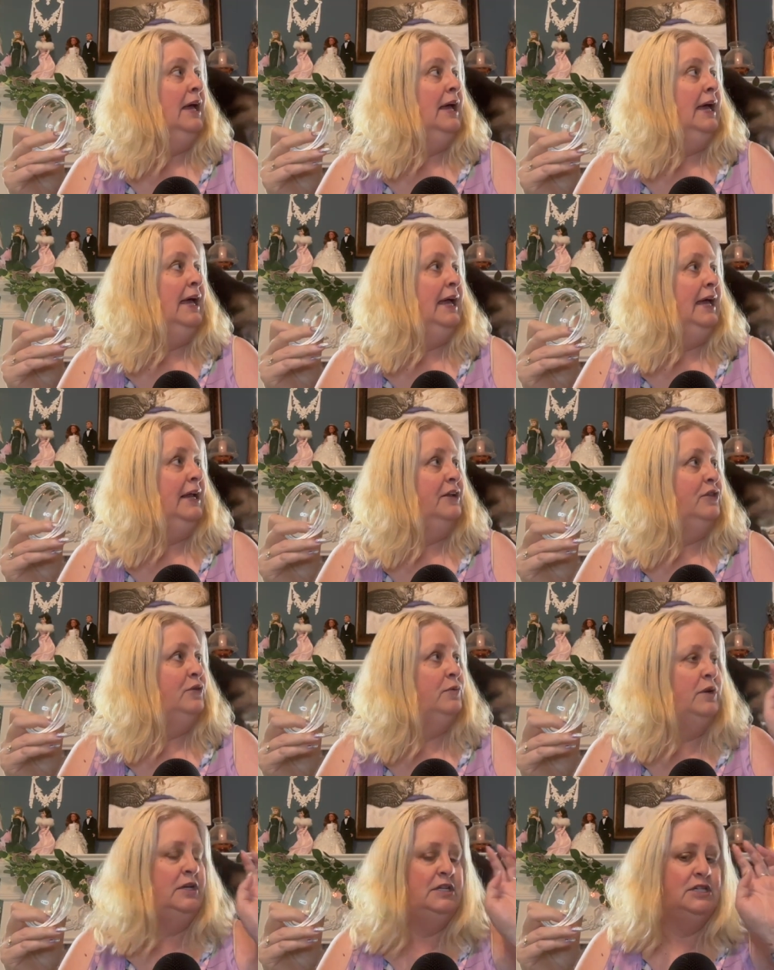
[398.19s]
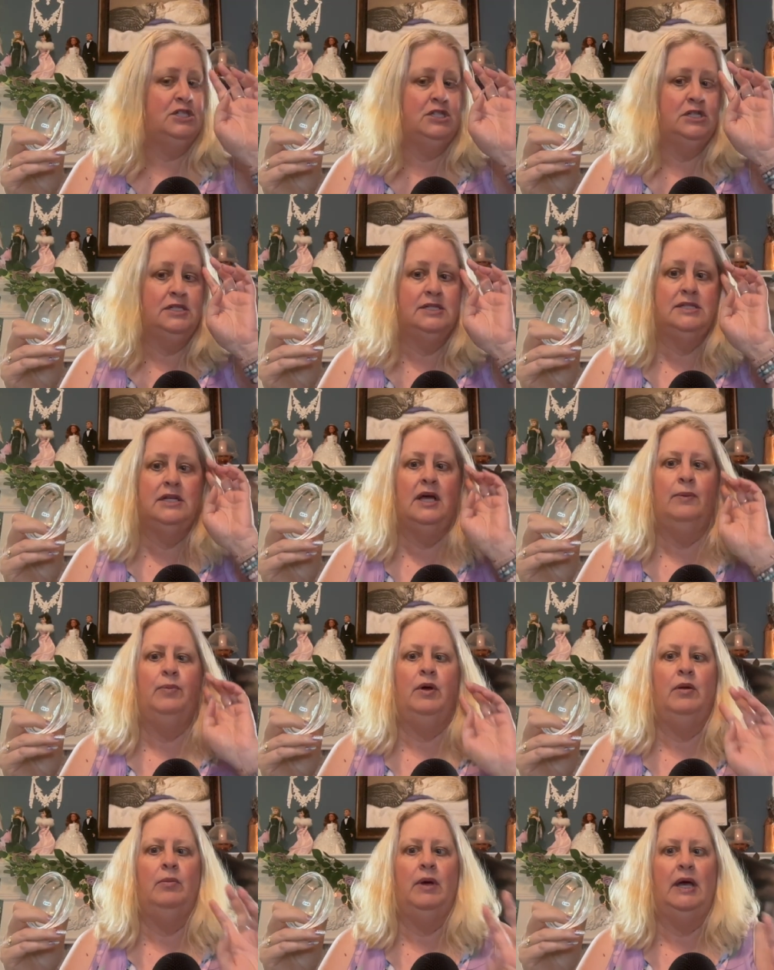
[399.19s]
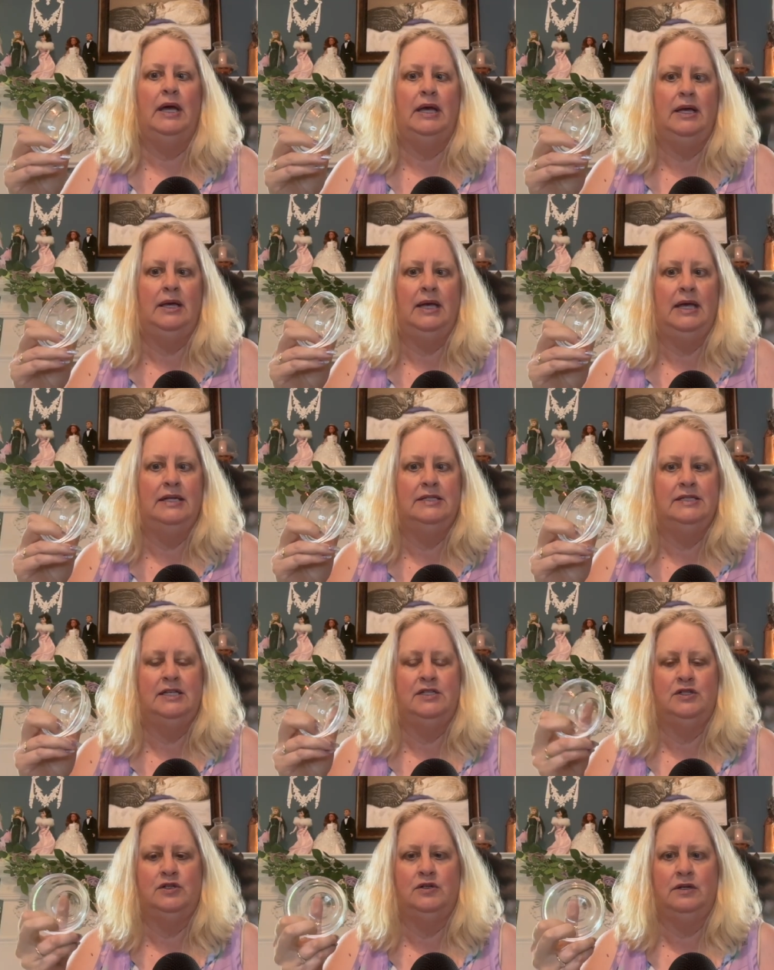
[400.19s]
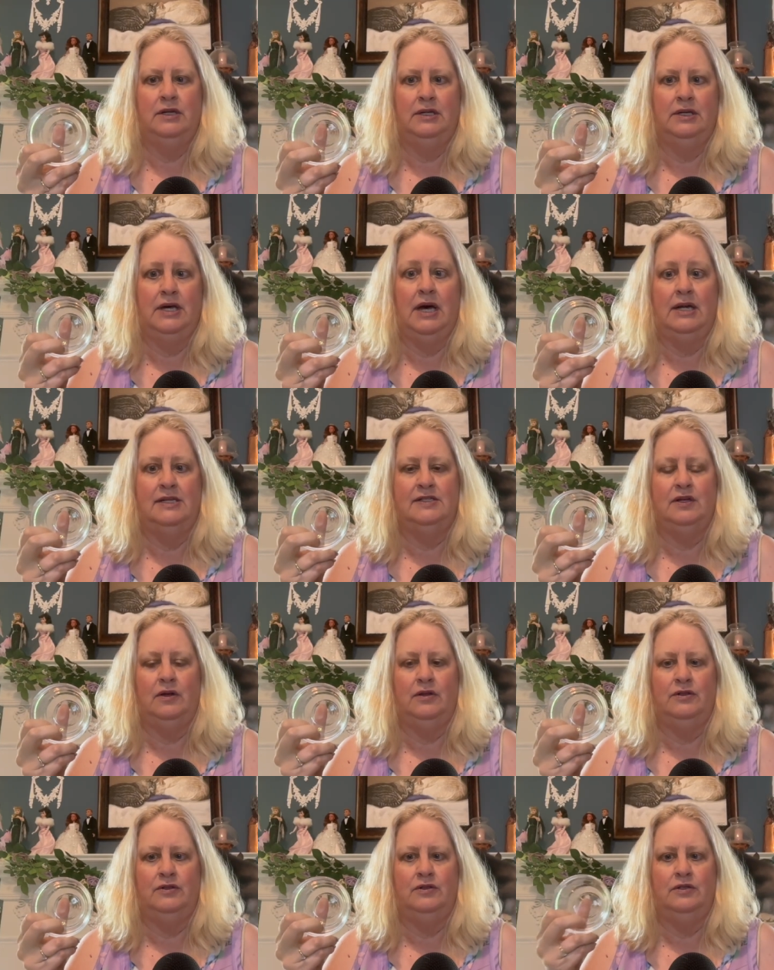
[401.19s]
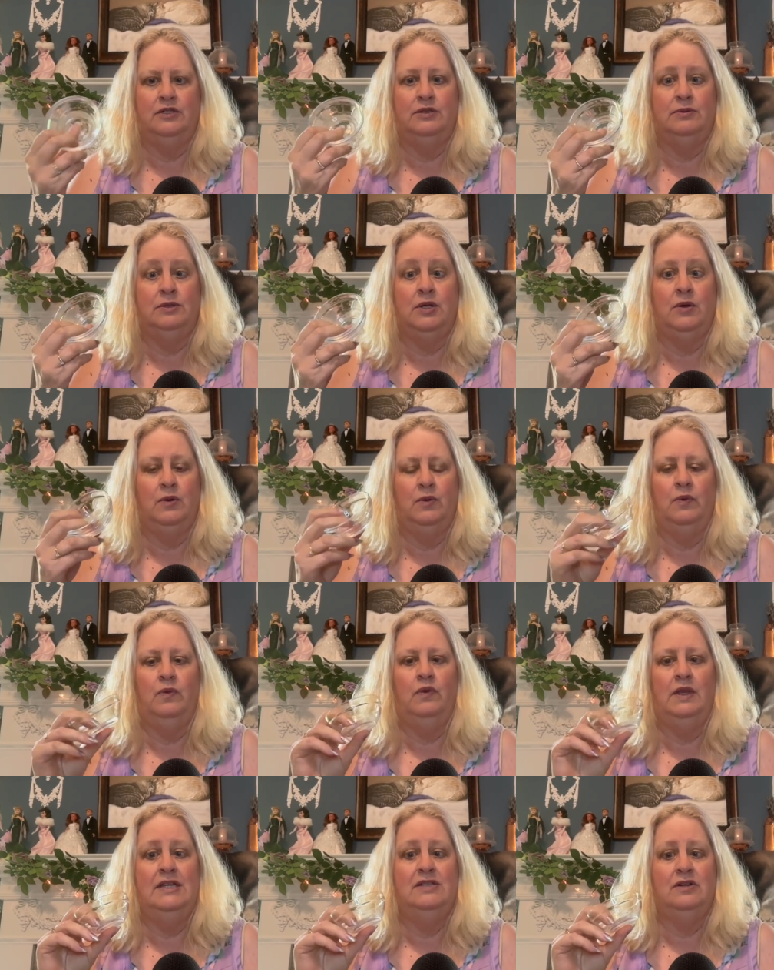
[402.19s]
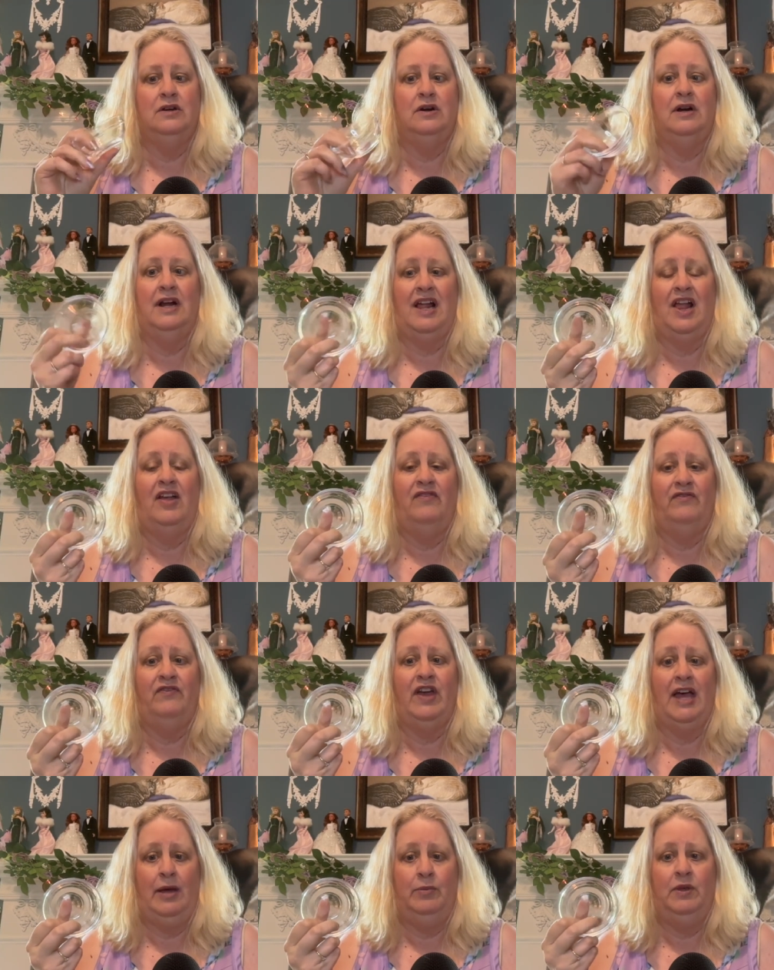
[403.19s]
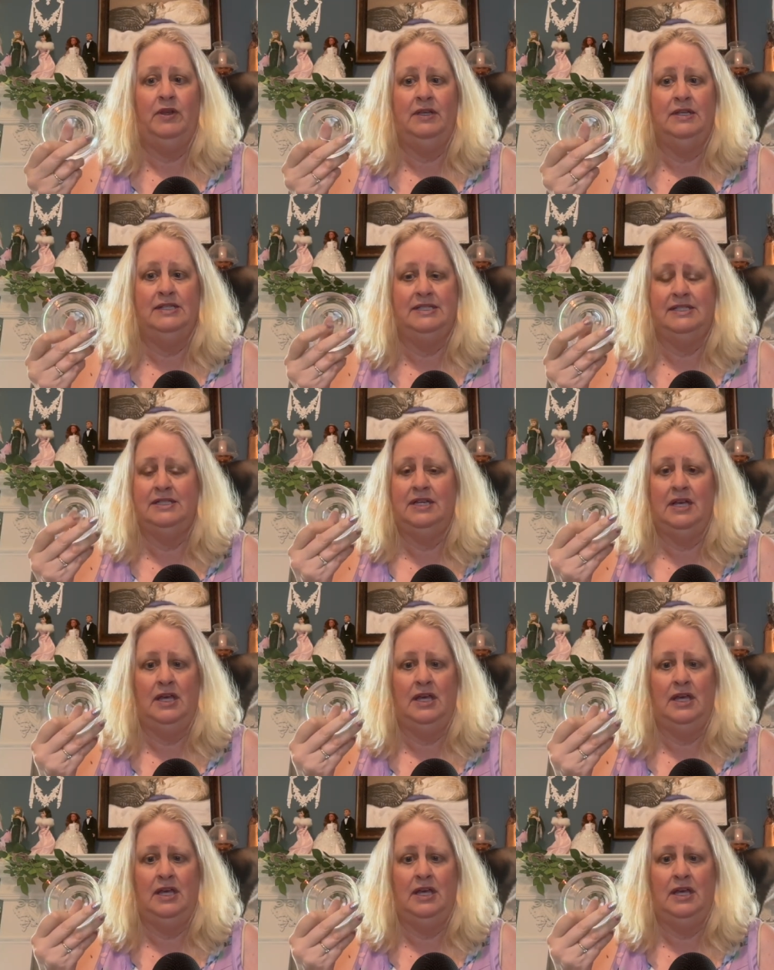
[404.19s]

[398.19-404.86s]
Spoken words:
I had 3 dishes up on my ancestor and goddess altars. So these are fabulous.